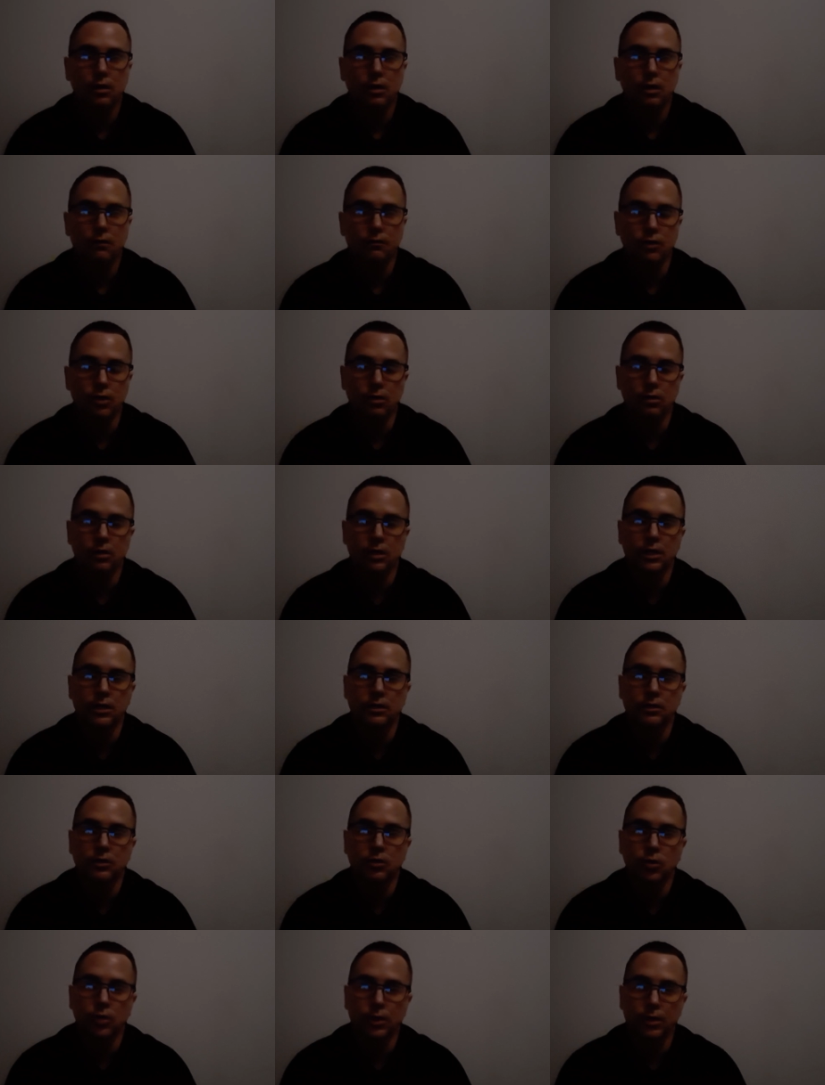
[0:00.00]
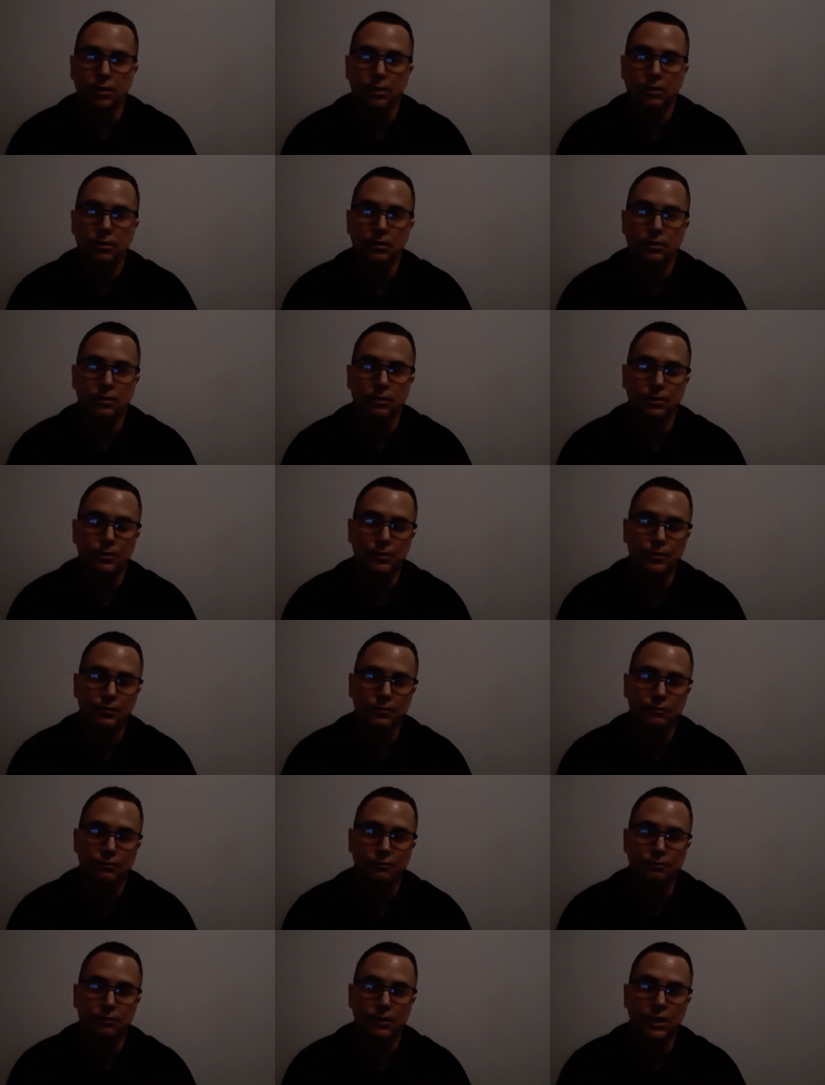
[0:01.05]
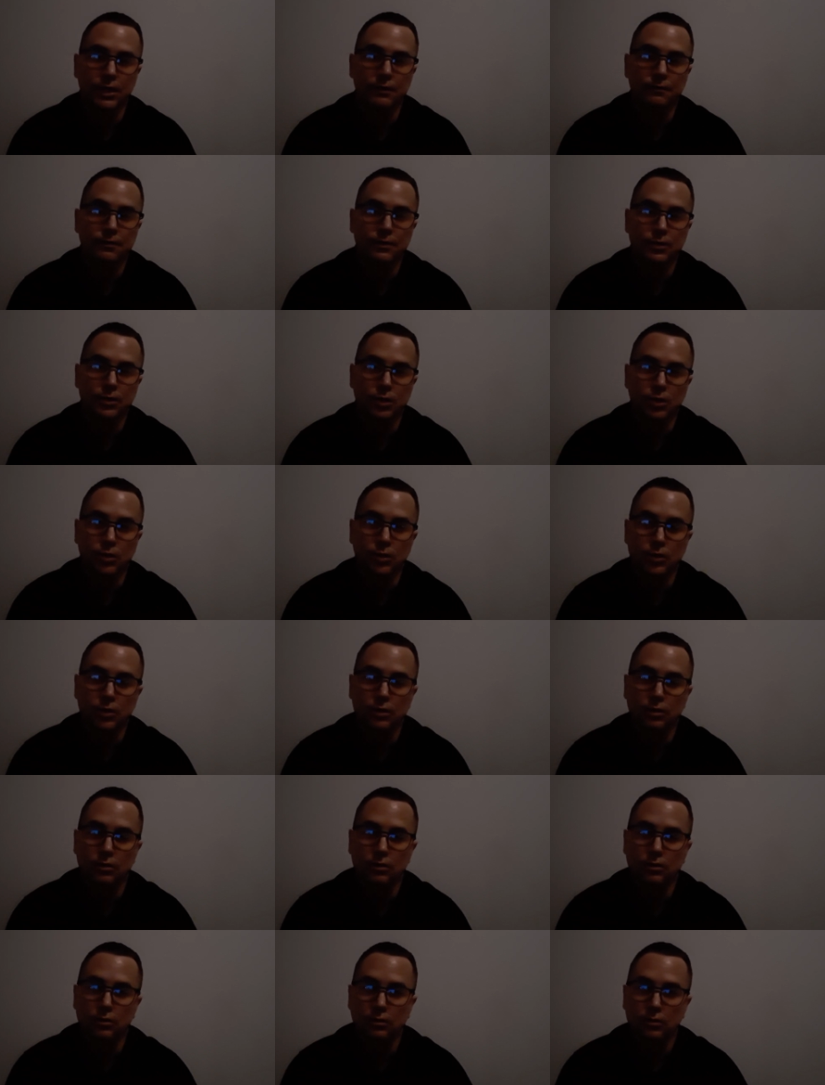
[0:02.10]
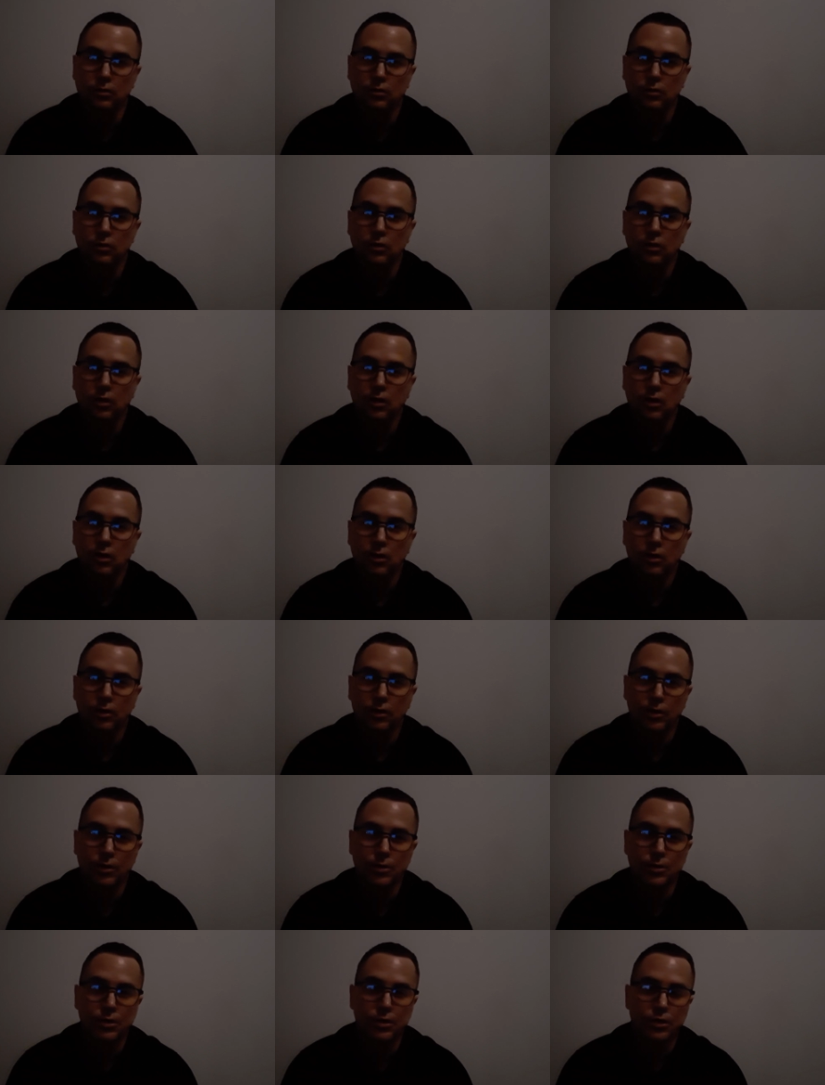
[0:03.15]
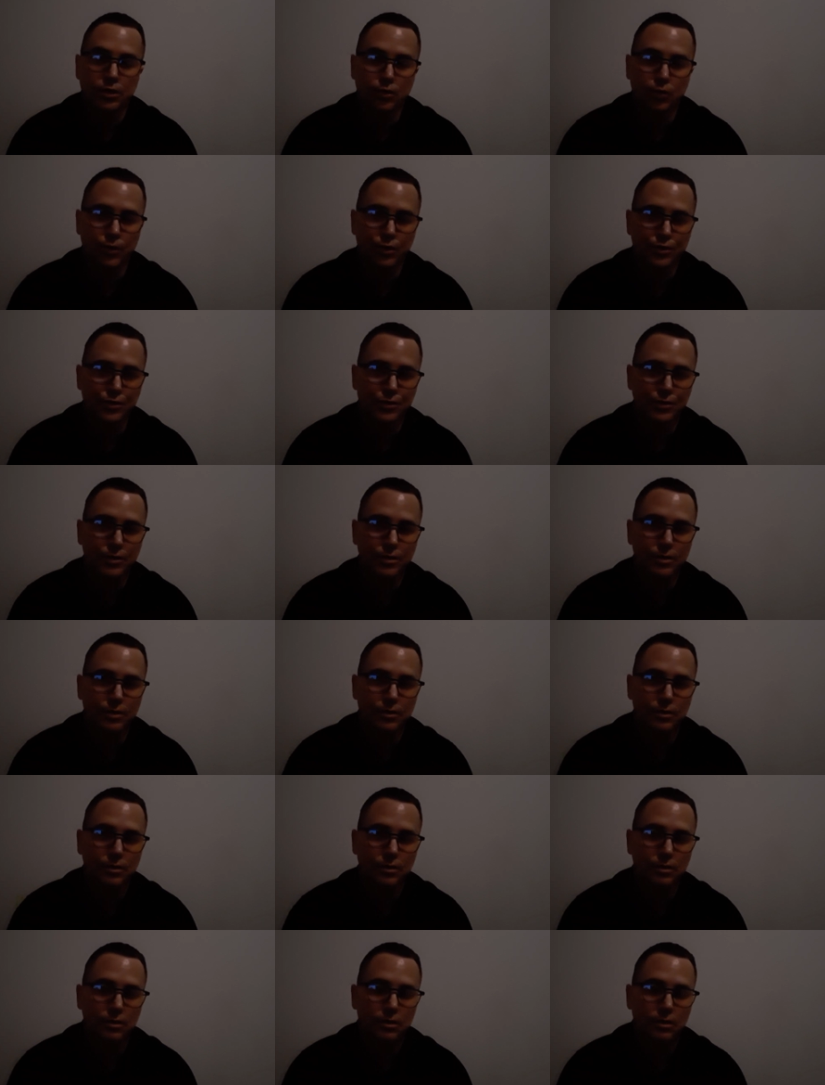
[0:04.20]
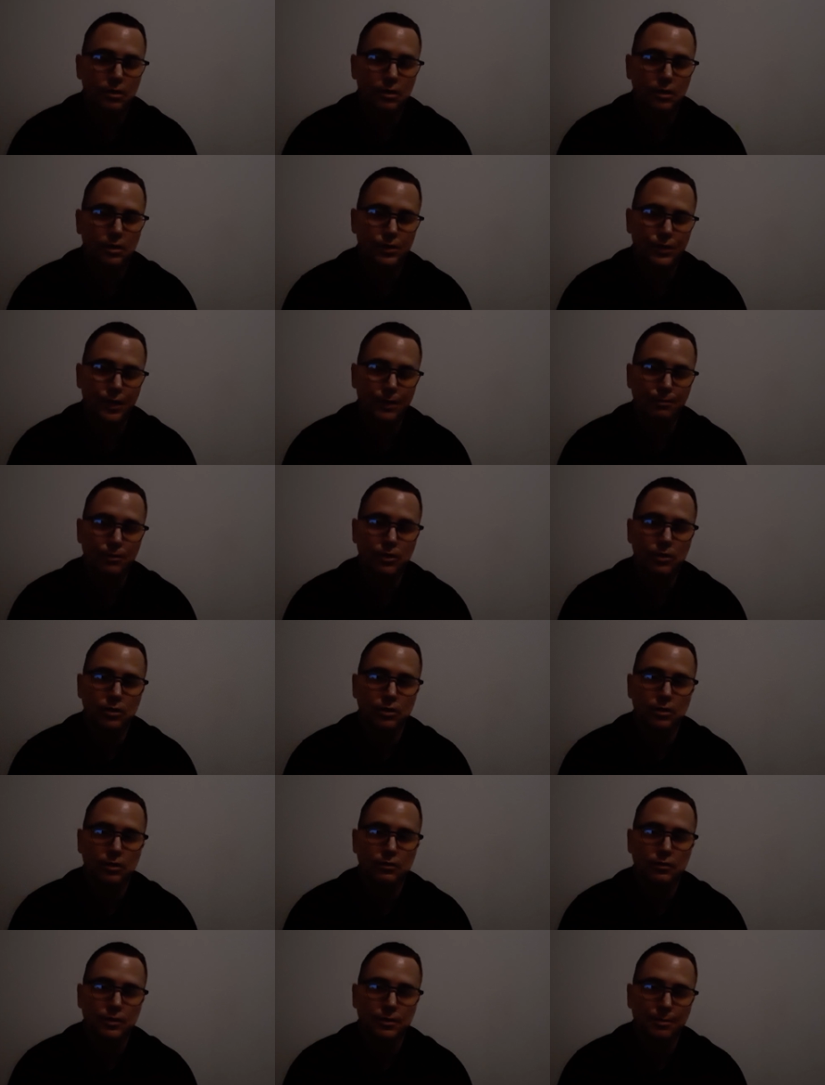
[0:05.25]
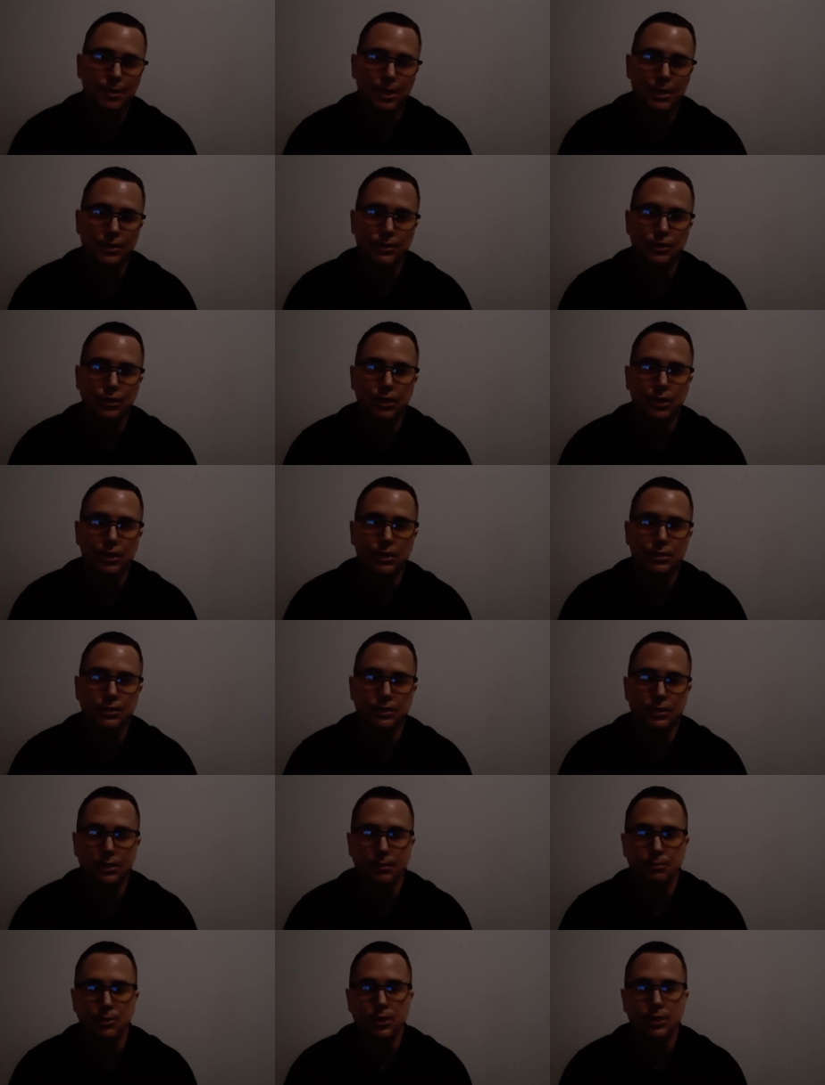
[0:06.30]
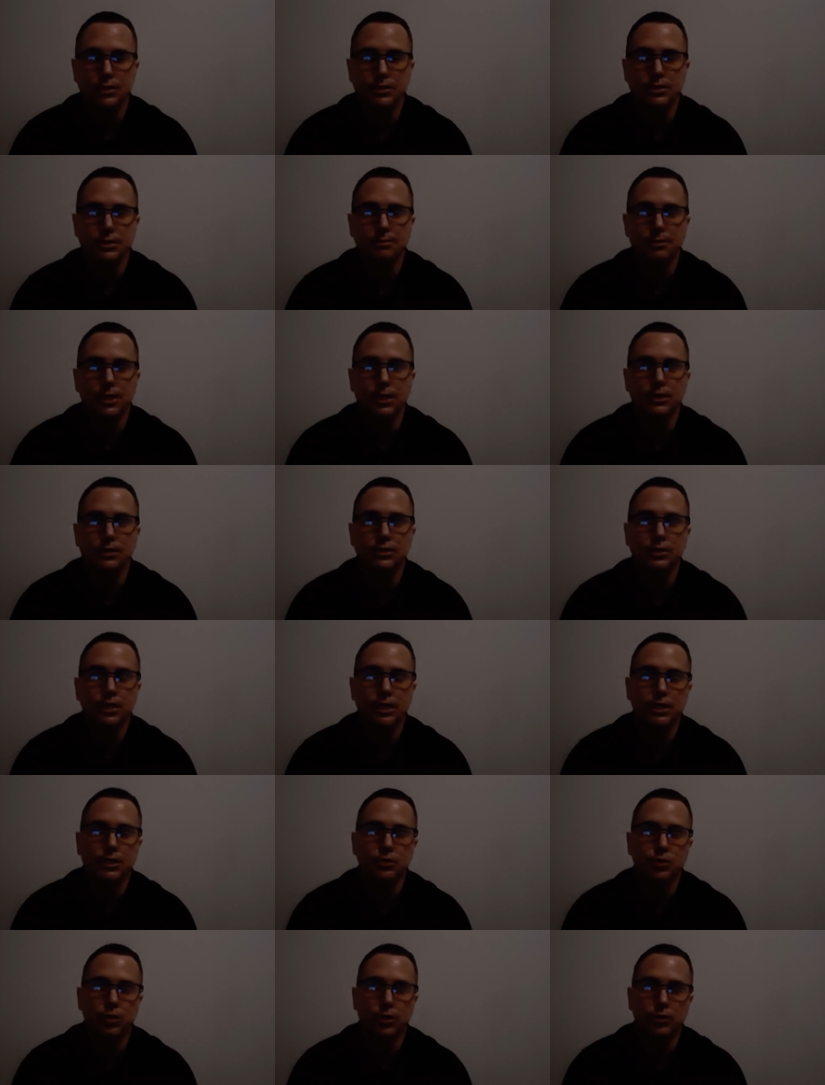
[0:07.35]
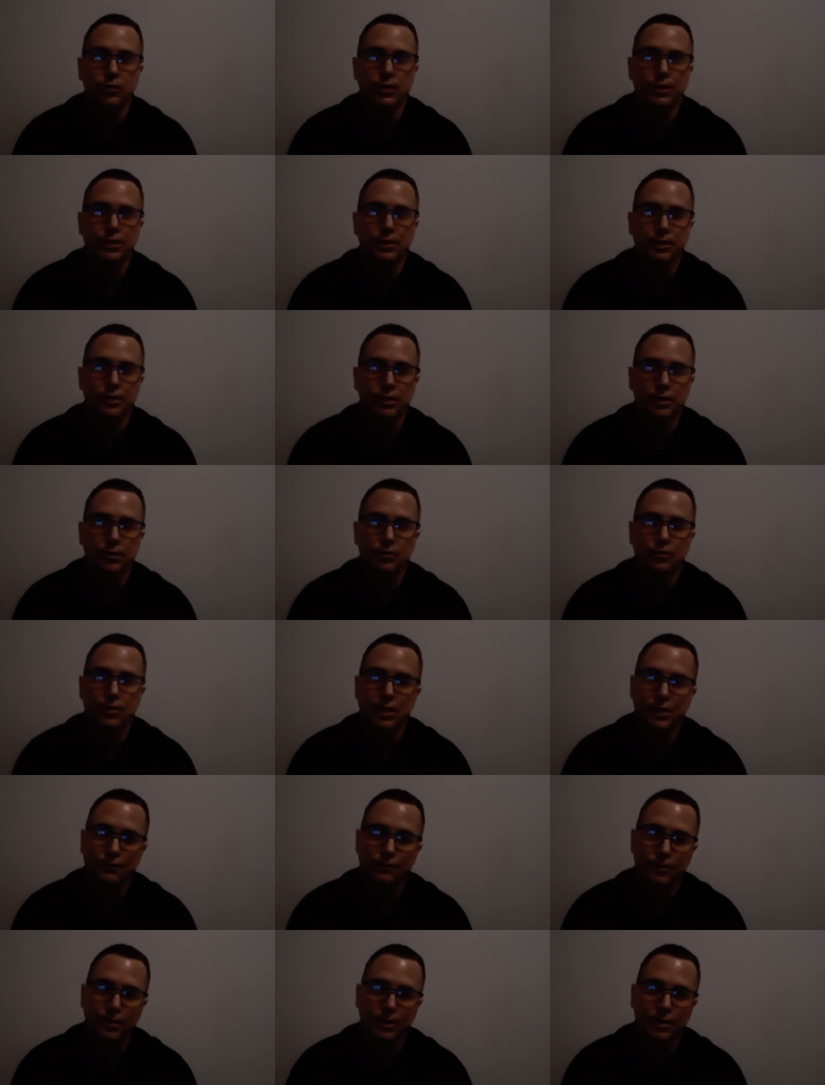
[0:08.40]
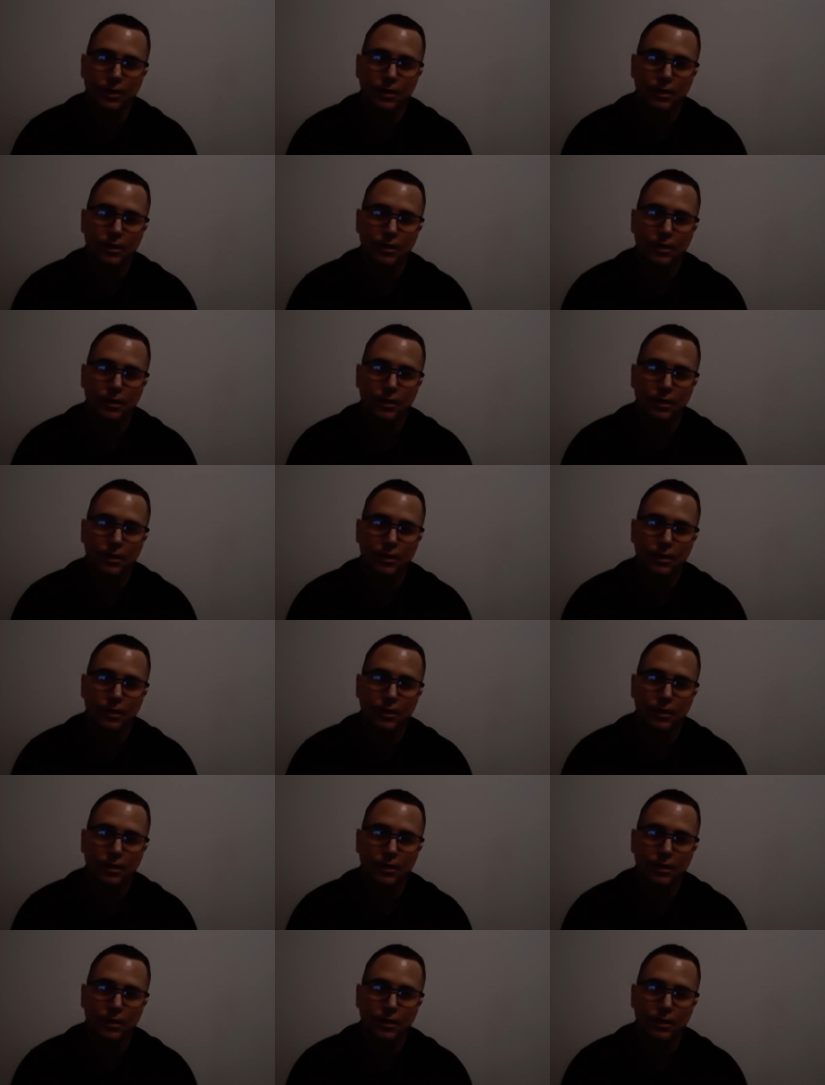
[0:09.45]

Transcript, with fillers: If you don't like the way your life is going, your situation, it's up to you to make a change. It's up to us to make a change. What are we going to do different?